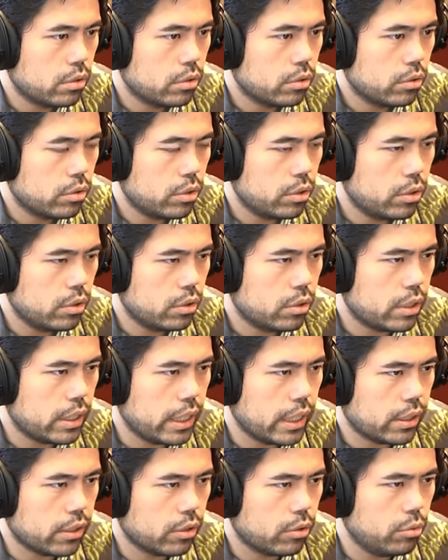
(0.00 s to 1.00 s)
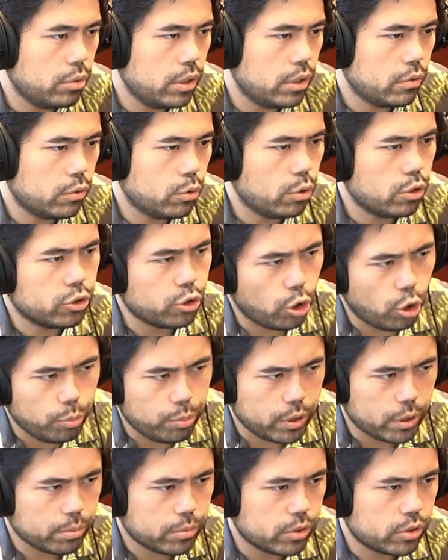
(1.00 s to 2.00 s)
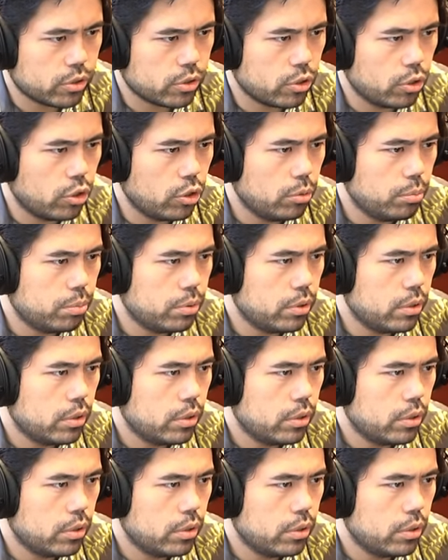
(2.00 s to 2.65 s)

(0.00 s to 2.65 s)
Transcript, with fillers: here attack the queen of course open up the scope